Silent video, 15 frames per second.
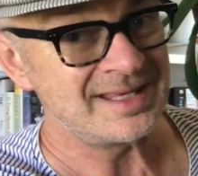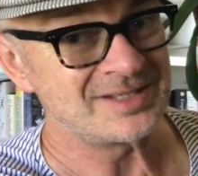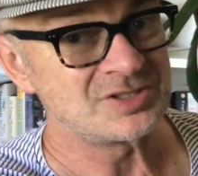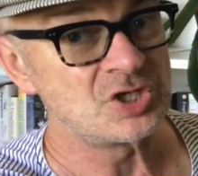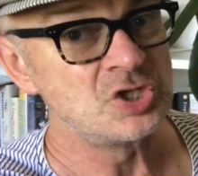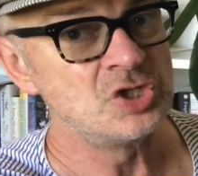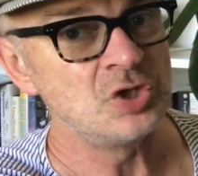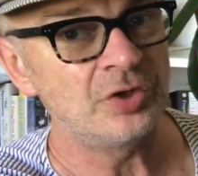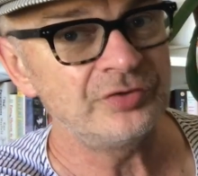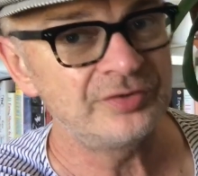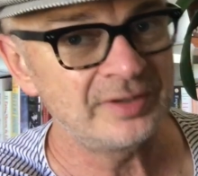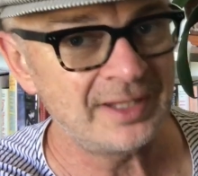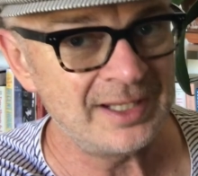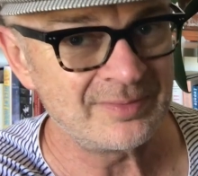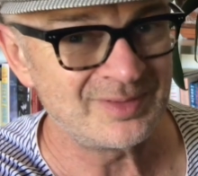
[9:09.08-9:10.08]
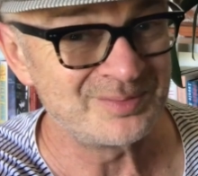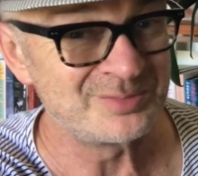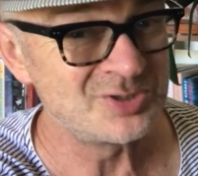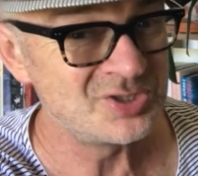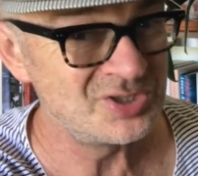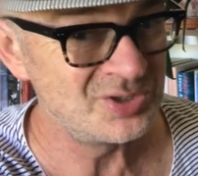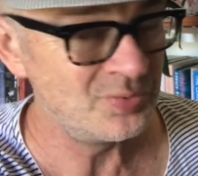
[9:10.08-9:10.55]
is not to keep them
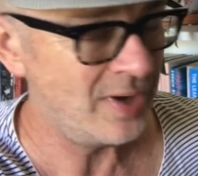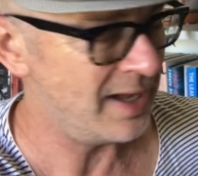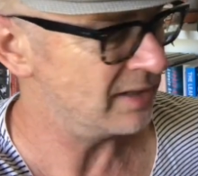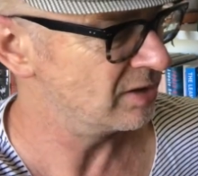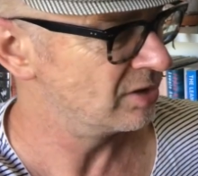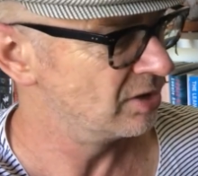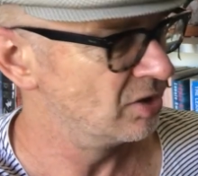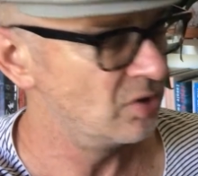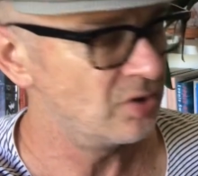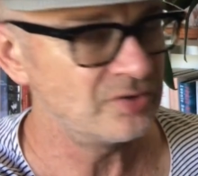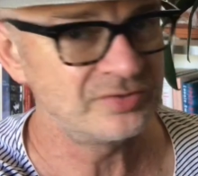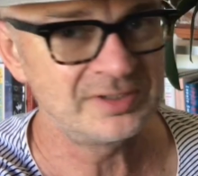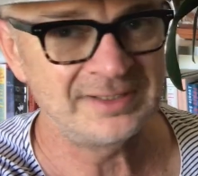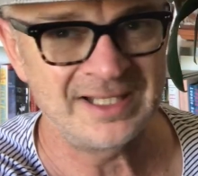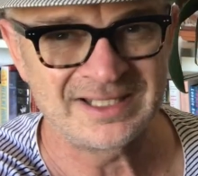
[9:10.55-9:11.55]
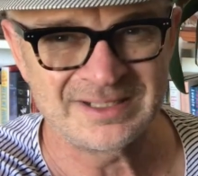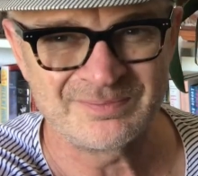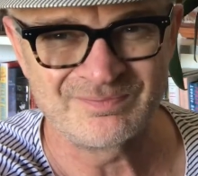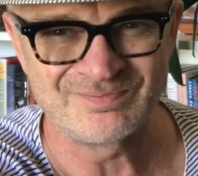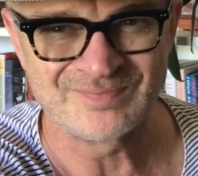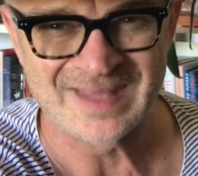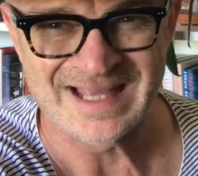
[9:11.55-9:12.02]
too wet, not to let
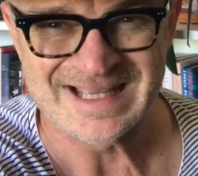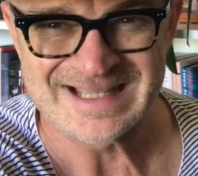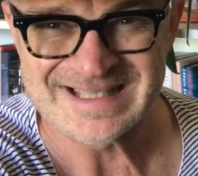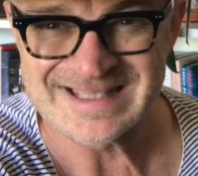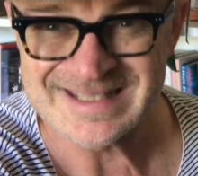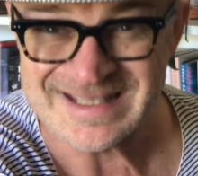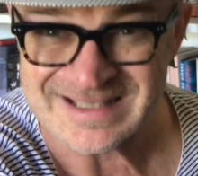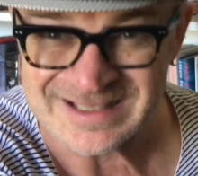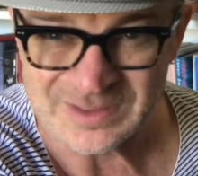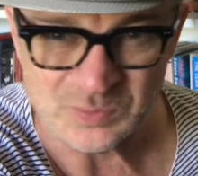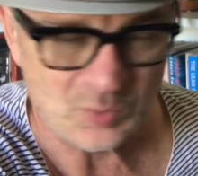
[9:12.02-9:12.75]
them sit in